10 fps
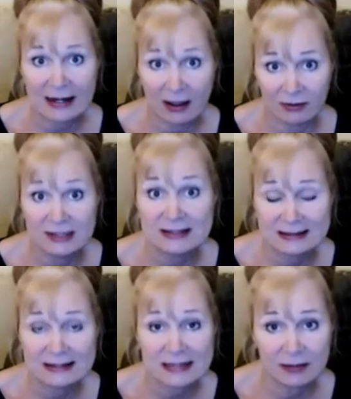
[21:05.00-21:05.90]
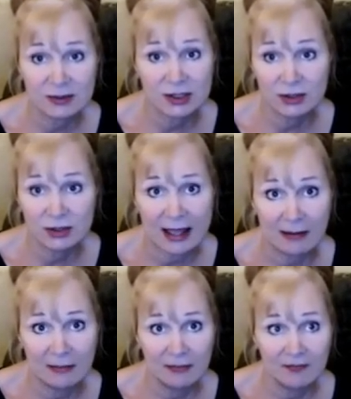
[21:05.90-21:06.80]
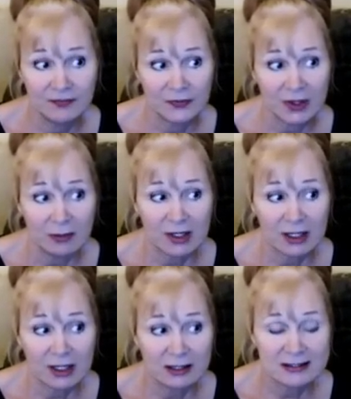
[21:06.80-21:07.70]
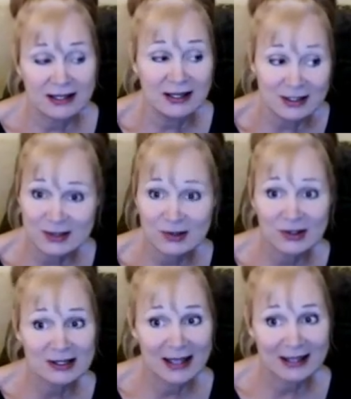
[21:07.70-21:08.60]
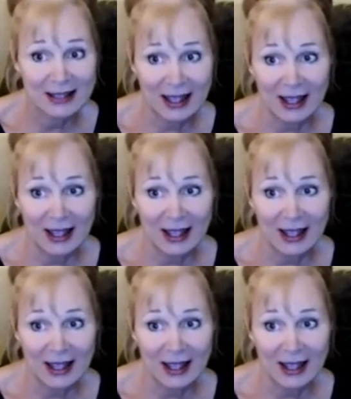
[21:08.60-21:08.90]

out. This is the time to do that, because it's sort of like,